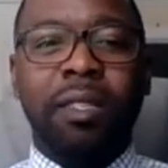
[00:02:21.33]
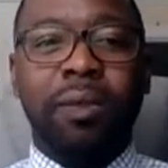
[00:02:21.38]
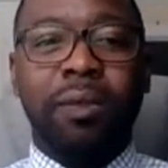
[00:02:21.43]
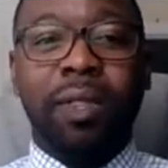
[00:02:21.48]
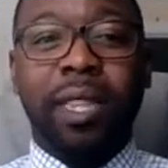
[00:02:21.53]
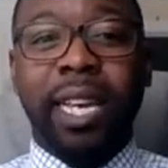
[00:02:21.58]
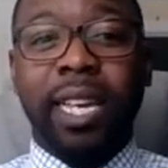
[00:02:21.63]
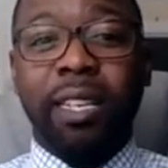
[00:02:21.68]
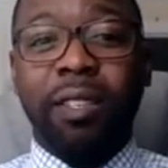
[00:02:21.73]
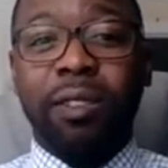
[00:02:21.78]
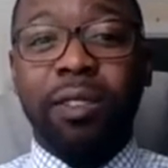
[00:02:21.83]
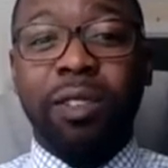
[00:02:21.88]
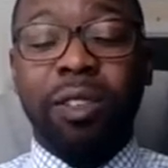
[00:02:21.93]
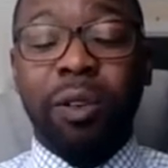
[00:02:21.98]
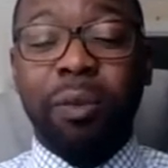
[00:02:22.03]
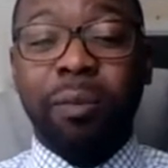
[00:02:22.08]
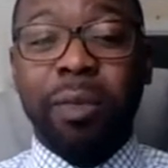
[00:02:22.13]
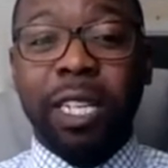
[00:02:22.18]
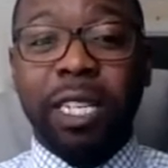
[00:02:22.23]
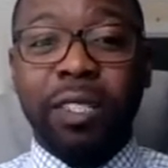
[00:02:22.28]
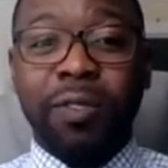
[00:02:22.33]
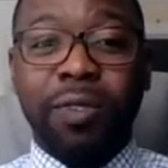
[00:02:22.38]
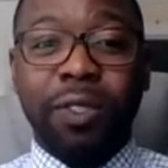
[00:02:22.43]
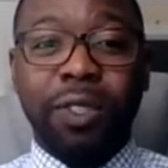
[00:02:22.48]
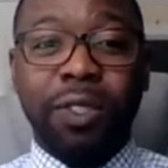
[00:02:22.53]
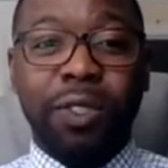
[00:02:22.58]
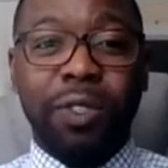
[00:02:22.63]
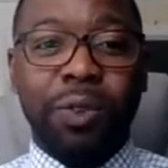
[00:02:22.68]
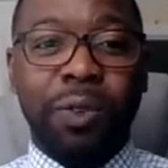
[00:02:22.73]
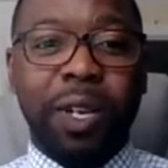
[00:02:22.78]
So thank you so much
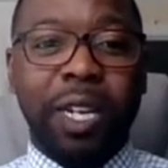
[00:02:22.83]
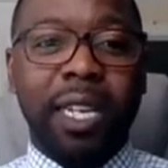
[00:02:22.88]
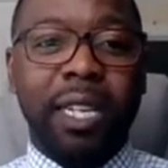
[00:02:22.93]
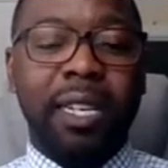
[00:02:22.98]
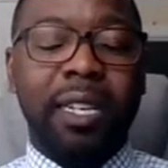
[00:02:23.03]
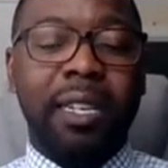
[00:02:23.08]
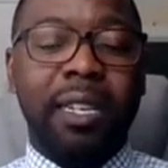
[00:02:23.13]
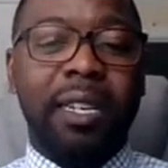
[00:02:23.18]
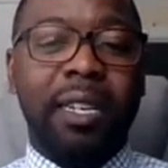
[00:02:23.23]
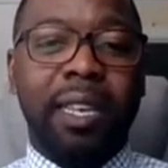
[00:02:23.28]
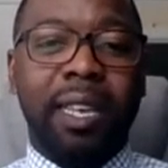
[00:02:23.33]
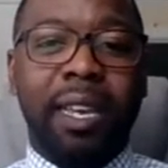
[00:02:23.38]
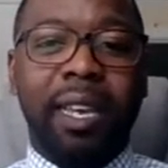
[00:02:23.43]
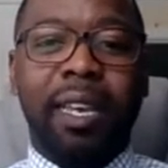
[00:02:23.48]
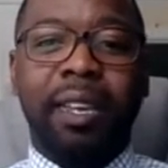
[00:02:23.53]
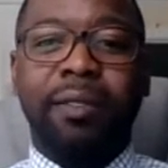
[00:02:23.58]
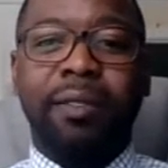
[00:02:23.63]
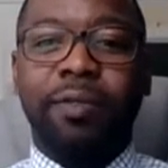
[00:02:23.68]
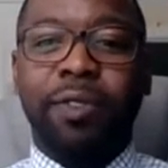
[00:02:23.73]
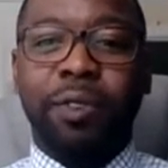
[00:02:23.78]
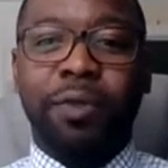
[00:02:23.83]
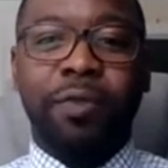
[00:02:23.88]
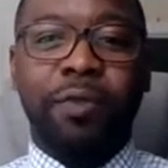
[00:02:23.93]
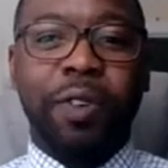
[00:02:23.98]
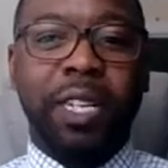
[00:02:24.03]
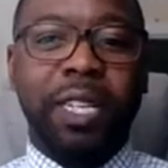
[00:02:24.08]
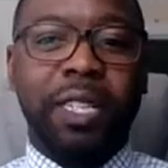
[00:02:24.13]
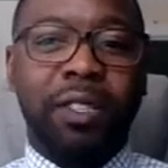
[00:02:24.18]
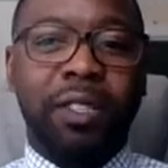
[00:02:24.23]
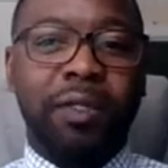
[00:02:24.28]
for joining. Again, feel
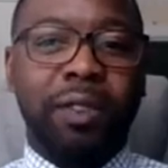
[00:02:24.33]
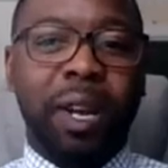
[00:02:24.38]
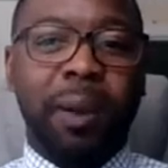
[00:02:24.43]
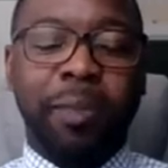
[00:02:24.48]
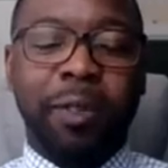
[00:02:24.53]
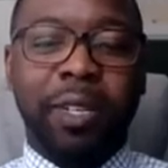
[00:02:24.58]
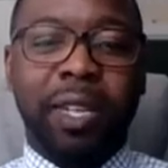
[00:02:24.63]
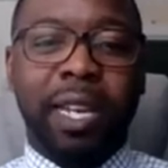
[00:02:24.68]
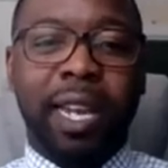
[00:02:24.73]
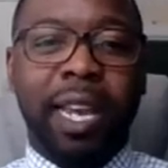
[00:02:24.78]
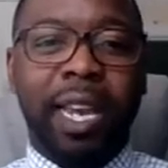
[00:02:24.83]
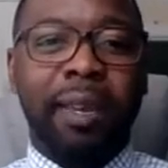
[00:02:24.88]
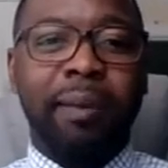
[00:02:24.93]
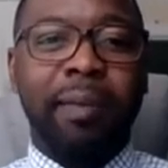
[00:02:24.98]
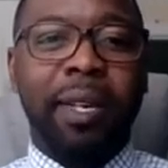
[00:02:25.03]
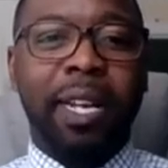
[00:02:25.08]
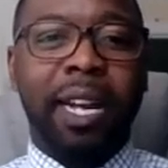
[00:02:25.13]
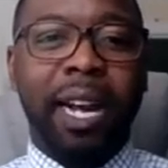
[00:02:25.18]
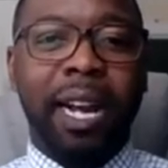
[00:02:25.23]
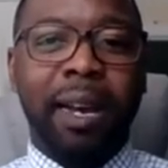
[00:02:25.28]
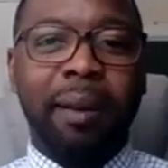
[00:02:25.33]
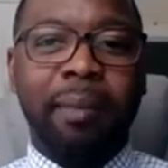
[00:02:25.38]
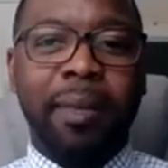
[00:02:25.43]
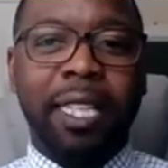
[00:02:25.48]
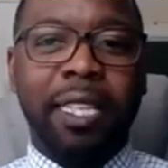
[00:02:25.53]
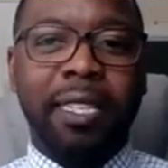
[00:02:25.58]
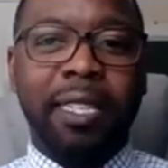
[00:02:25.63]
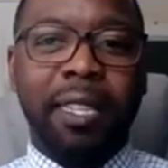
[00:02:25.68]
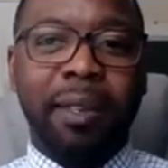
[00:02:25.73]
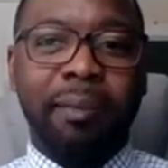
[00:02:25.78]
free to drop your name,
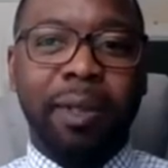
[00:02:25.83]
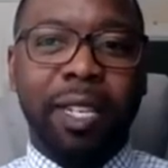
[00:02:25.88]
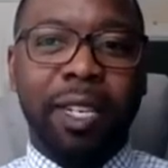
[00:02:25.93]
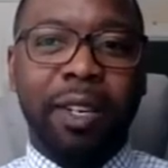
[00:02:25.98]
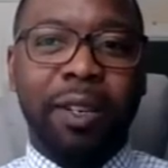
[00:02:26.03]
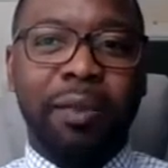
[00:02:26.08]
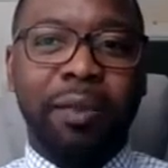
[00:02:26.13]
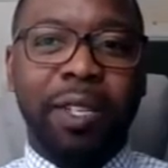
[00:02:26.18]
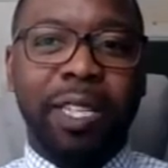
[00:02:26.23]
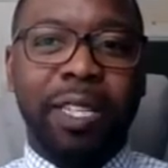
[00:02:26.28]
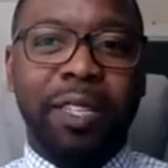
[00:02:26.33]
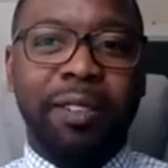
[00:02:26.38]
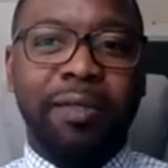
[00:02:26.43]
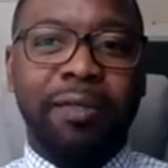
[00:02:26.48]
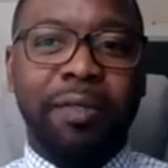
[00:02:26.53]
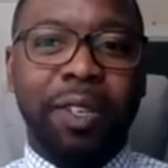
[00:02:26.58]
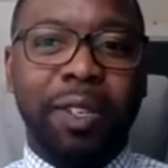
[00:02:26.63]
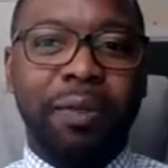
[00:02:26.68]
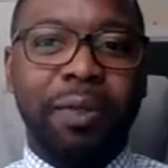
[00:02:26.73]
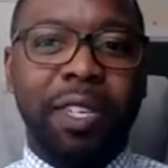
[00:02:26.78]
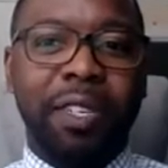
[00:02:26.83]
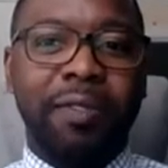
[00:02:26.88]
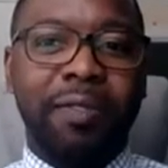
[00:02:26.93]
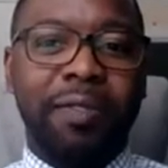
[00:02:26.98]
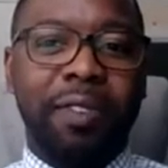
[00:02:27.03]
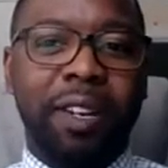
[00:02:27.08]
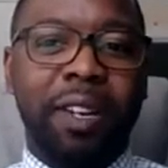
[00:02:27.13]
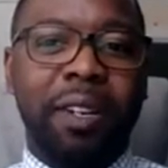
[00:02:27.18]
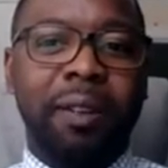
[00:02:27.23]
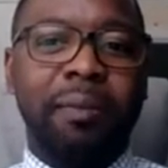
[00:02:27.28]
comments, let me know where you're viewing
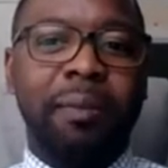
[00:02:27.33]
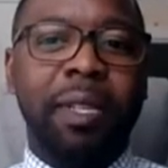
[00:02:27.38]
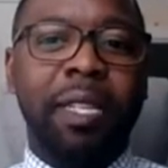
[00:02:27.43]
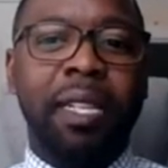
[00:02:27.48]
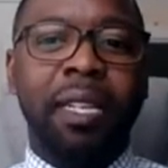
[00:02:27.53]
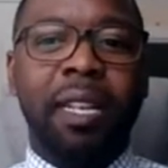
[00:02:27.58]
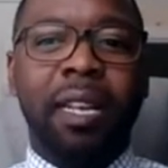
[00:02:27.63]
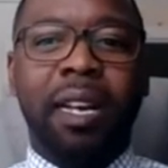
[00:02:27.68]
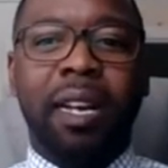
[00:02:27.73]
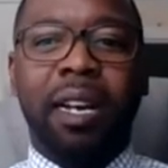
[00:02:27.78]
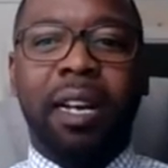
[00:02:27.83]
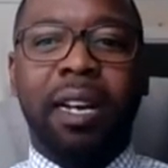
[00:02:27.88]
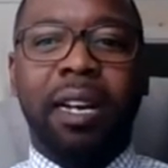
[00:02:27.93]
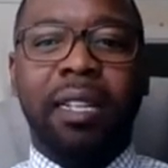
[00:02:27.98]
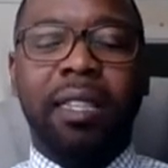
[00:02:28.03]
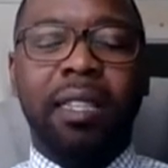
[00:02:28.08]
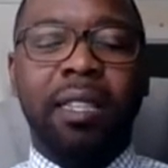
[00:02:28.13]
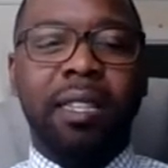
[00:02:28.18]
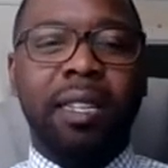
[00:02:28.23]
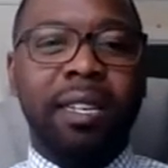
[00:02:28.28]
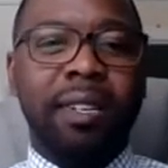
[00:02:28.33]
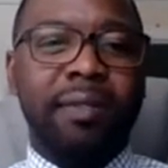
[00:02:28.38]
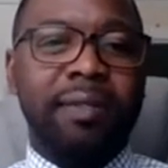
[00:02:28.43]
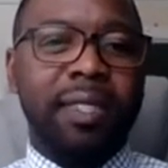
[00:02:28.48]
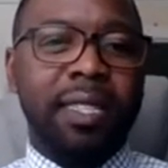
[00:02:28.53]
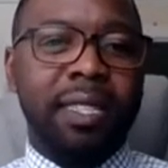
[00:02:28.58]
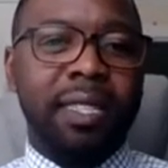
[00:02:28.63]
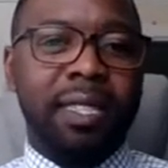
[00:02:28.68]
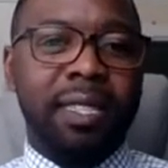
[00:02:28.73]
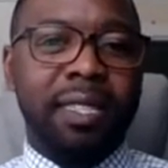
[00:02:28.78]
from.
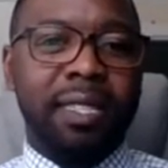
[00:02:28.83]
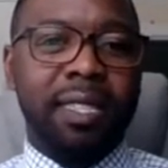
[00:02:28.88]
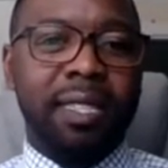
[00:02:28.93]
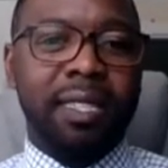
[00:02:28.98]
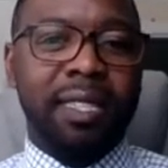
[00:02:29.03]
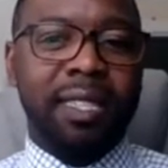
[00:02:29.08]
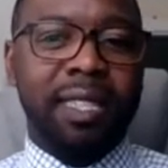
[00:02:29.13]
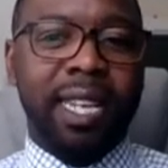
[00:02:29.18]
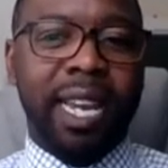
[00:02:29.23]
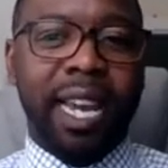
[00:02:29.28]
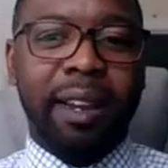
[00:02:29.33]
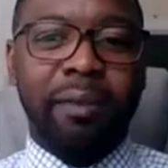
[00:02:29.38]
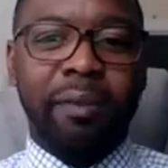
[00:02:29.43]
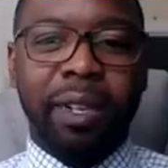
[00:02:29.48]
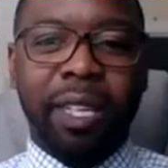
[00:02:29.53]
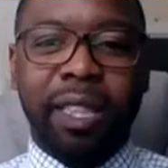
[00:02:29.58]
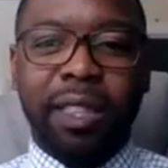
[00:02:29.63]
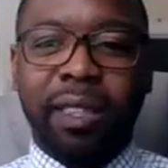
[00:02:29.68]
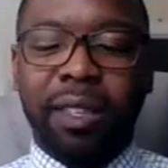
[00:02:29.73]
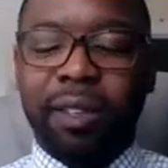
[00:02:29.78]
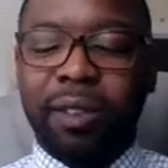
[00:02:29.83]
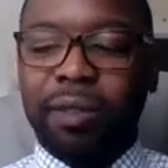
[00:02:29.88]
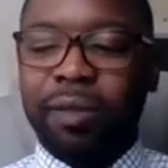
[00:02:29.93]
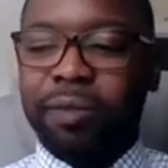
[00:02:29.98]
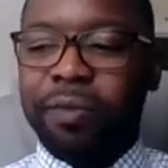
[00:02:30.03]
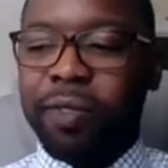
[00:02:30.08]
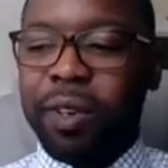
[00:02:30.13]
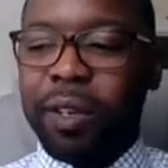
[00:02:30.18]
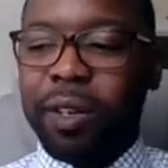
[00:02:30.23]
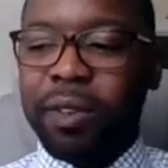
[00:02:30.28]
Love to chat with
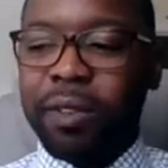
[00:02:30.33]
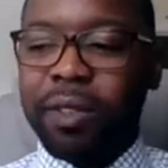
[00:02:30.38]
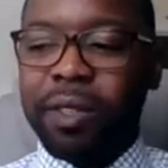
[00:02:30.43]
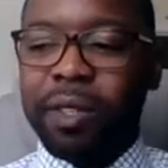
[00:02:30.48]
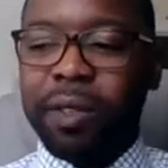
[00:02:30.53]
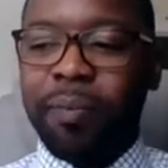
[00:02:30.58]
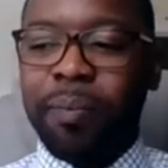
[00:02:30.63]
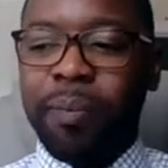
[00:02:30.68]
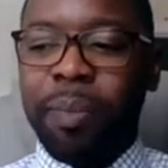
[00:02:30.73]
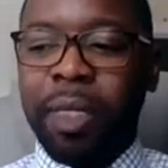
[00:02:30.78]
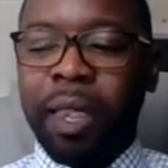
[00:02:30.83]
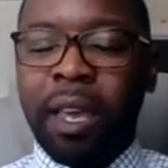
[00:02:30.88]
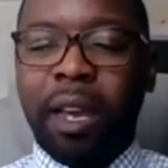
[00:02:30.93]
you further.